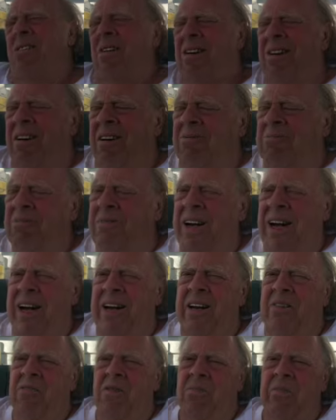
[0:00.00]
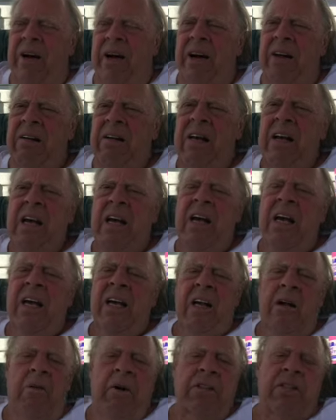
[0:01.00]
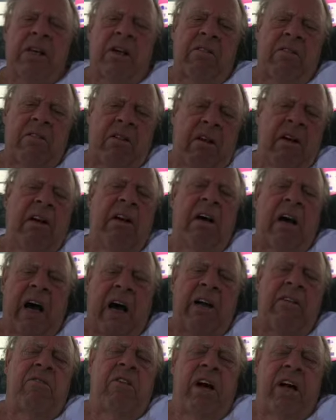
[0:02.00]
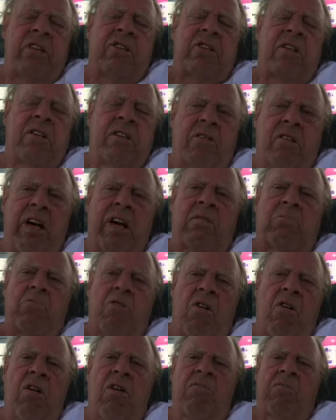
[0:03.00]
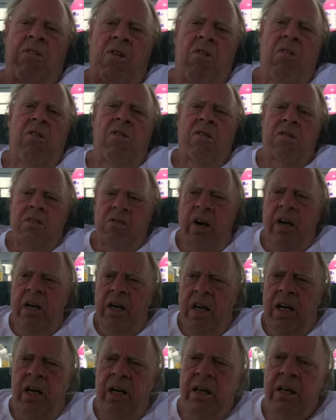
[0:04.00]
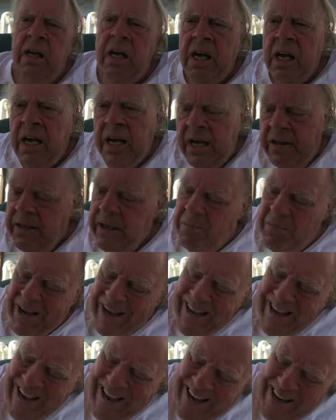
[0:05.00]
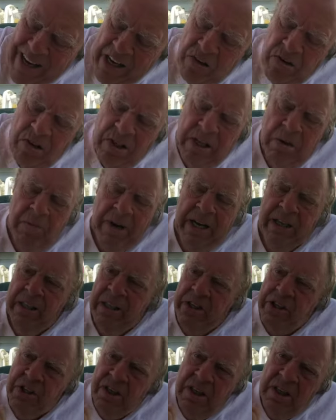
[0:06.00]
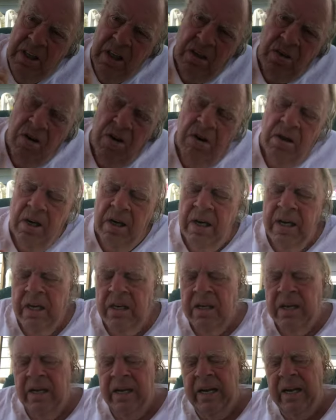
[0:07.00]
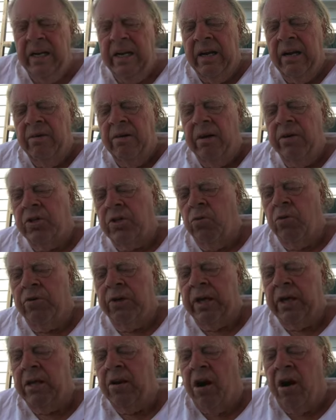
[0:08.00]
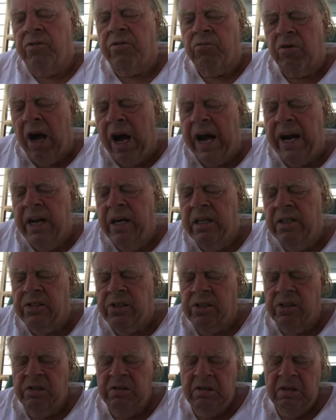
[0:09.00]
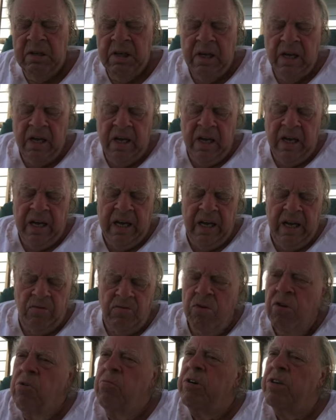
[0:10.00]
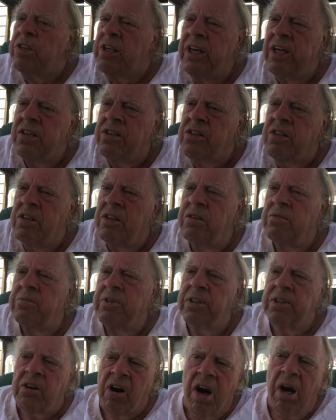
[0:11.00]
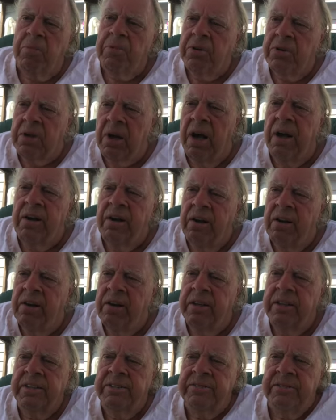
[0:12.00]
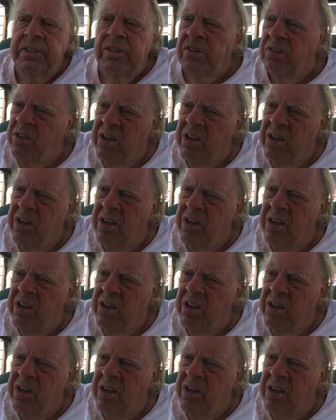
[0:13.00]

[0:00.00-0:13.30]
Oh man, they were bad. And everybody said, dehydration, drink more fluid, so I did. And then my hand, I couldn't get my ignition to turn in it, and so we're thinking arthritis and rheumatism and carpal tunnel, and you know,